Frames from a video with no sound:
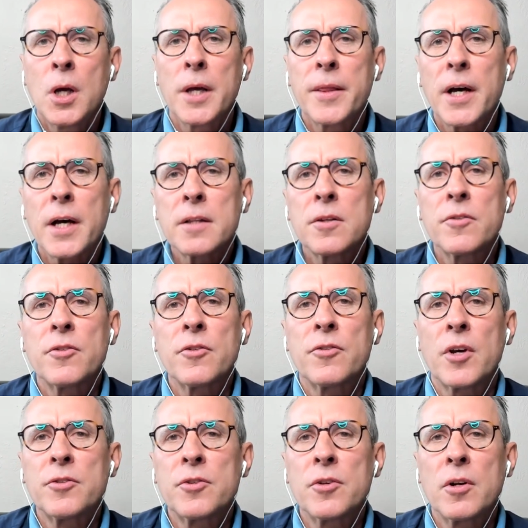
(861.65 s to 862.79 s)
And that is
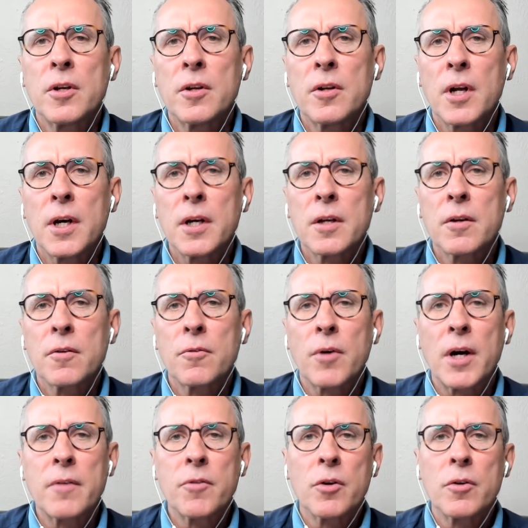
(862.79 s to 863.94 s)
essentially like
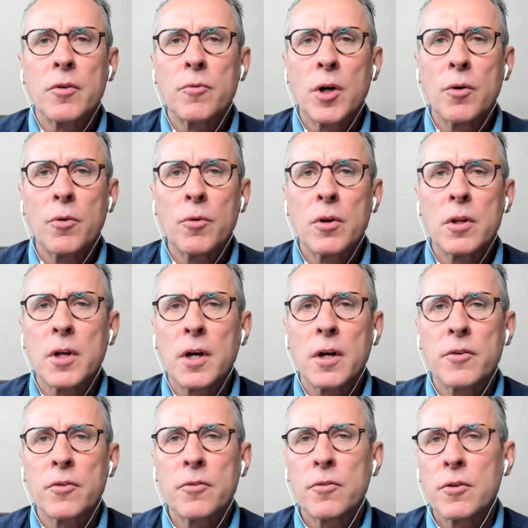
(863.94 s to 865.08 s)
driving on a road that
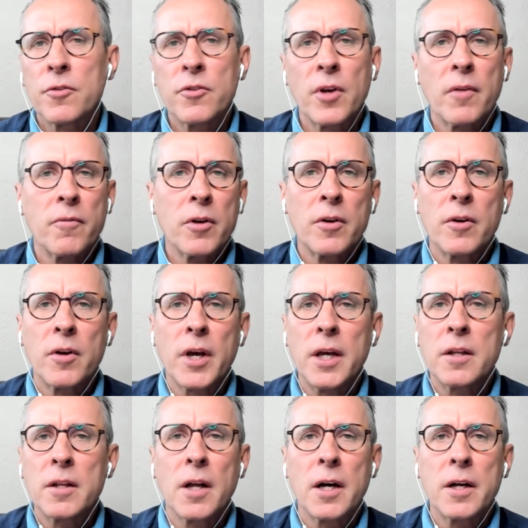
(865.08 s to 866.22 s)
has 7,
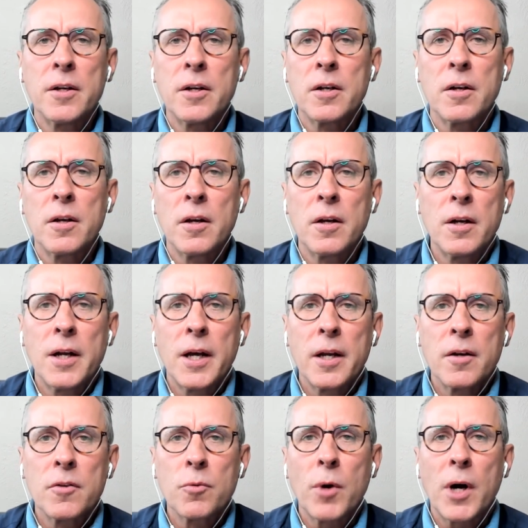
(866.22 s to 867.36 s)
8, 9
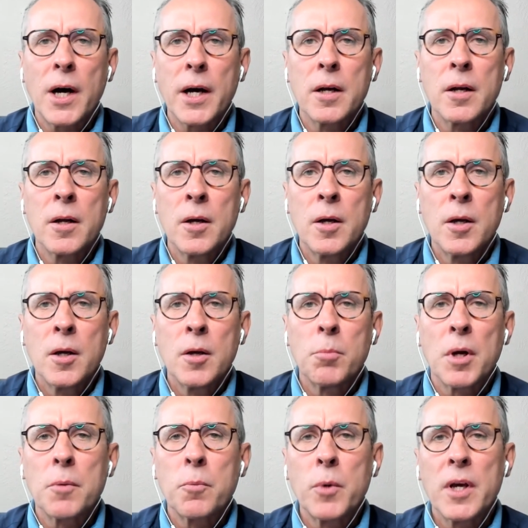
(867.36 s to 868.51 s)
lanes wide,
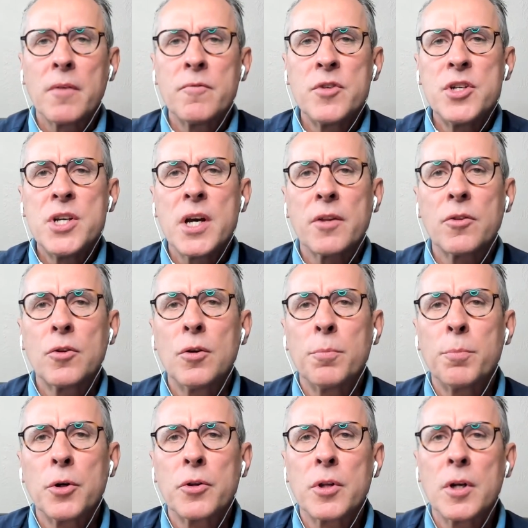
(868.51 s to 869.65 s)
but we have yet to
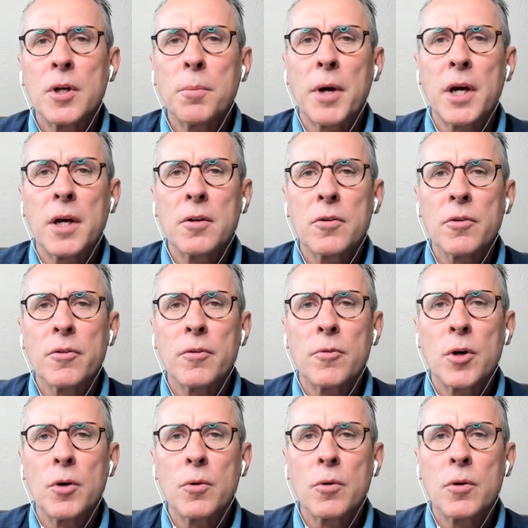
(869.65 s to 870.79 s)
put any paint on the
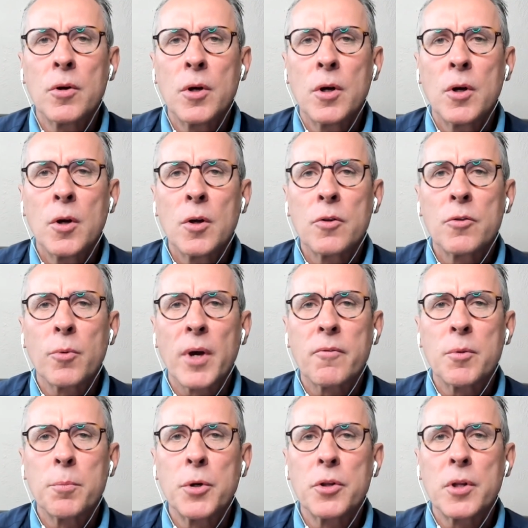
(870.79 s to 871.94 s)
road. So we
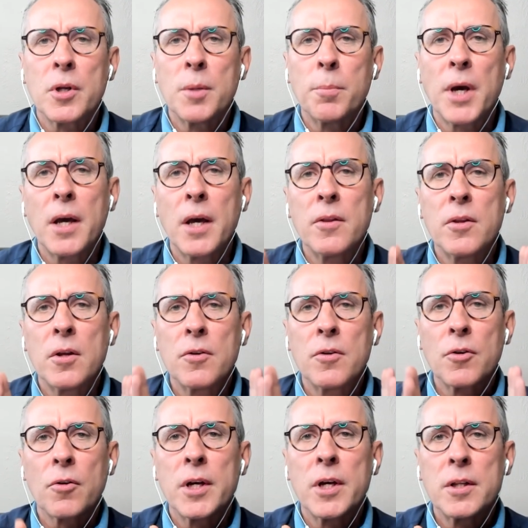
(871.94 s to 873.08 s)
haven't put any paint
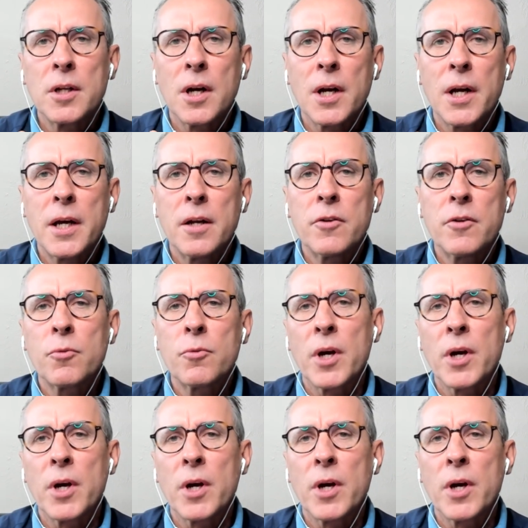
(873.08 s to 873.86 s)
into creating lanes.